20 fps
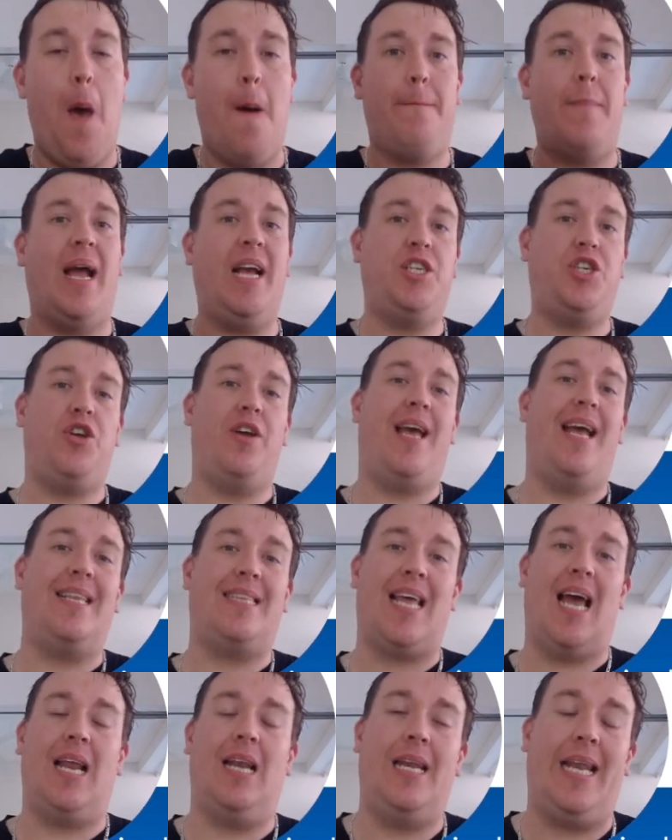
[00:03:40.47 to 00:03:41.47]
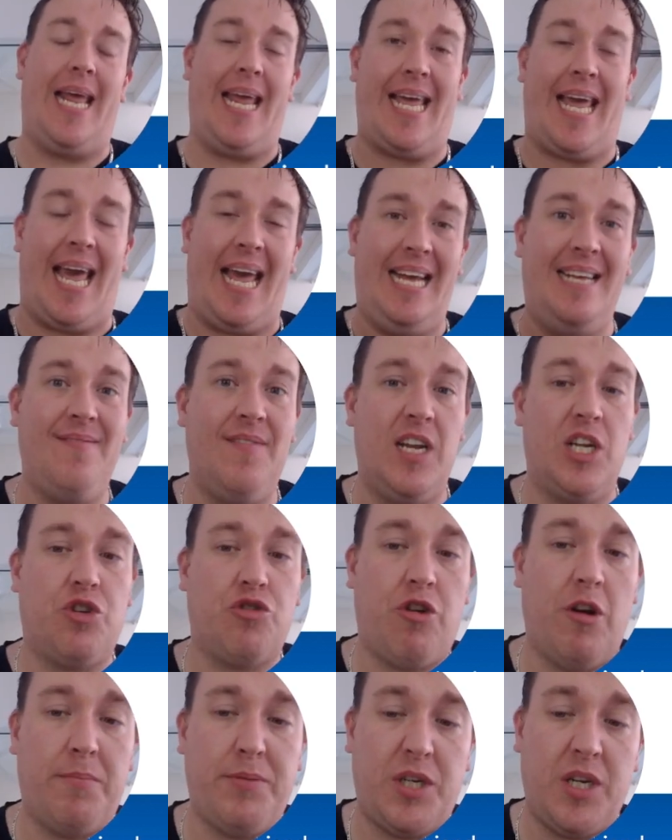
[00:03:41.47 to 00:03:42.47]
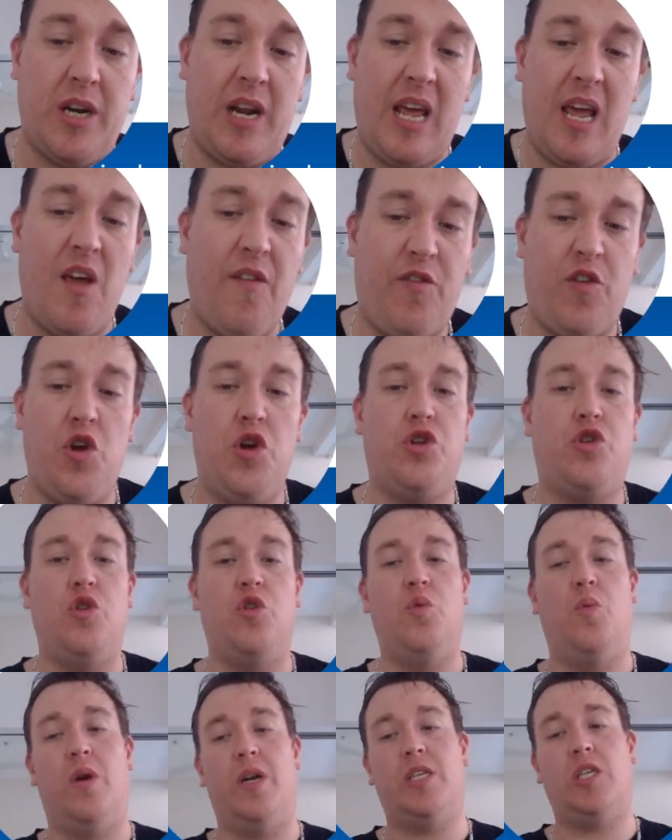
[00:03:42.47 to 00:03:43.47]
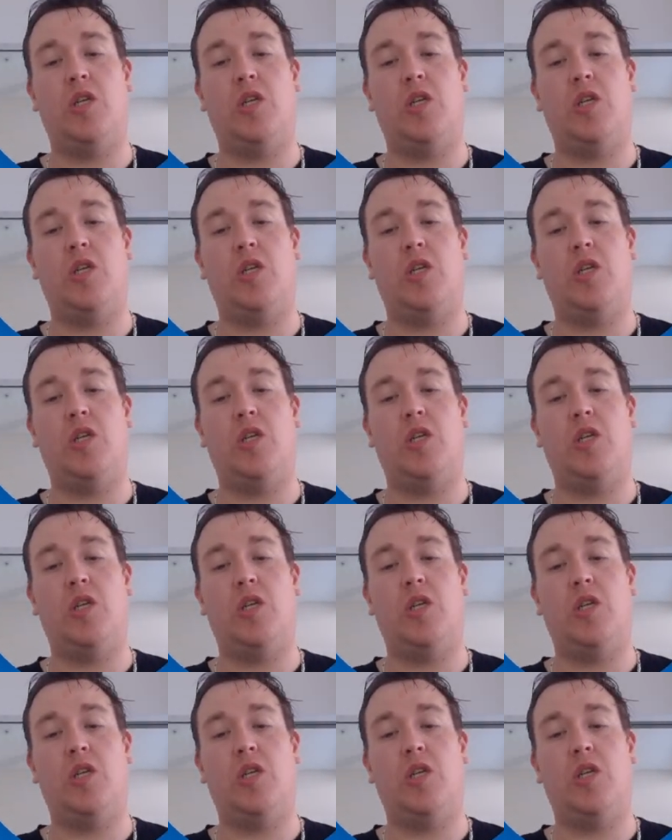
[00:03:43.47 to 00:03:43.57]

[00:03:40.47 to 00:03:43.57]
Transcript: Make sure you hit that link in the description if you do want to